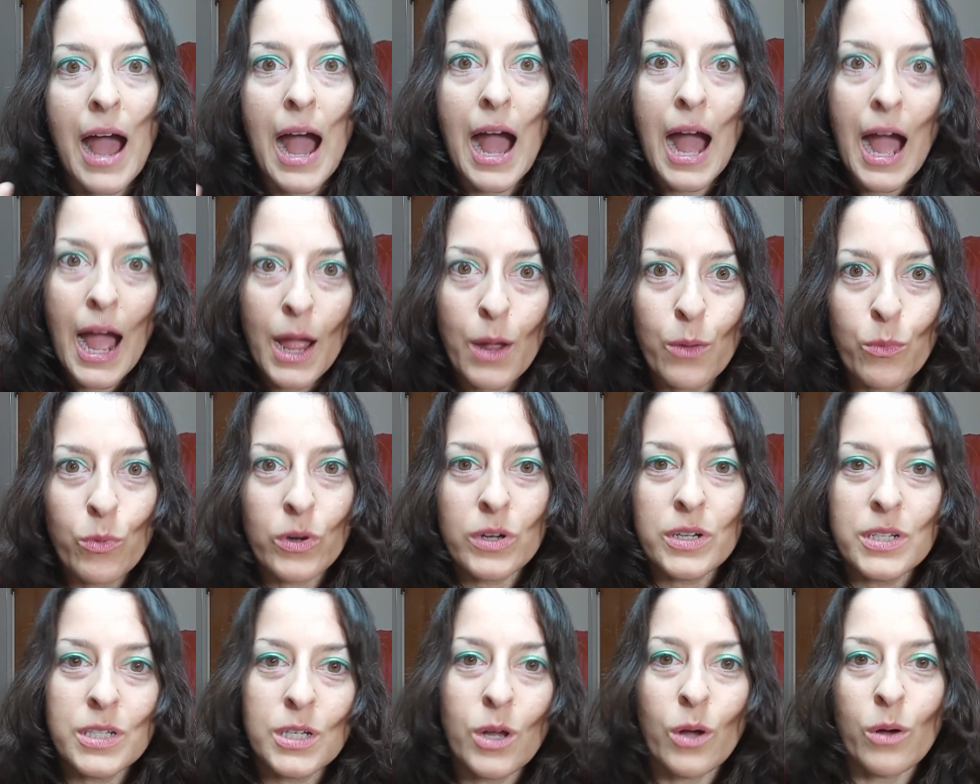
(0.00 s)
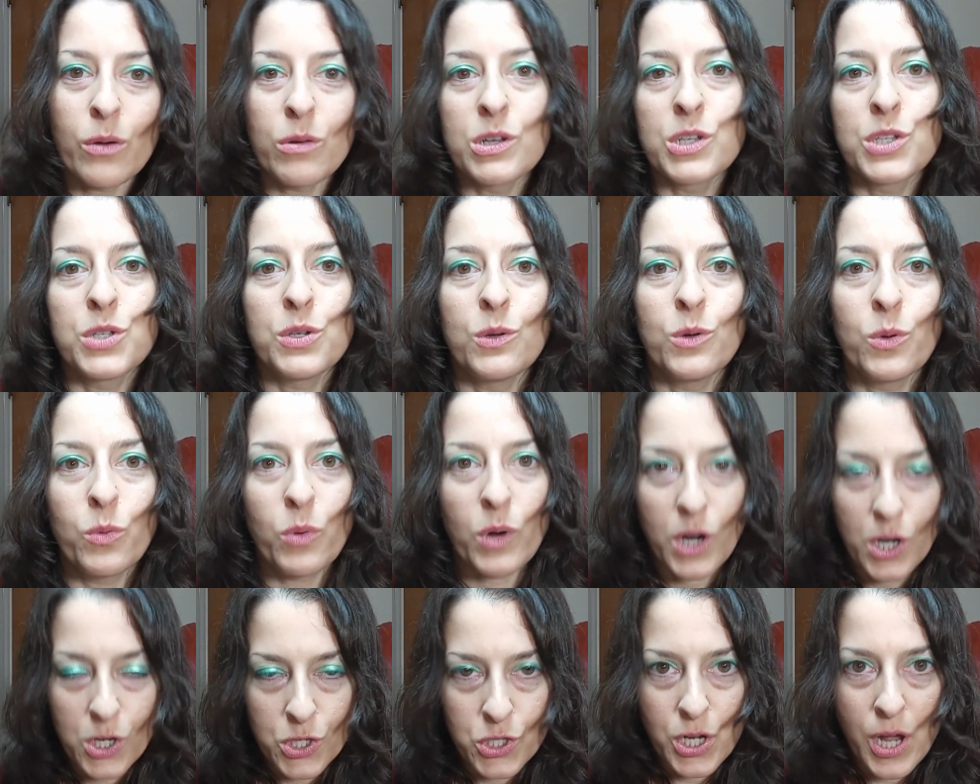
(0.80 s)
I were to go into a
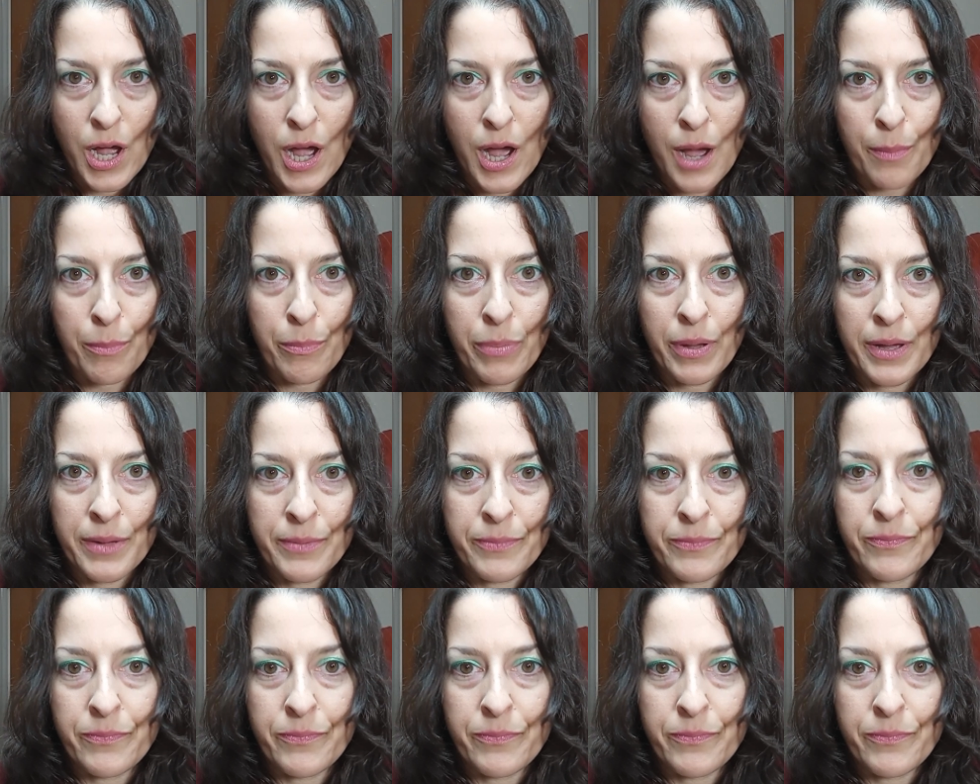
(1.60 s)
workshop,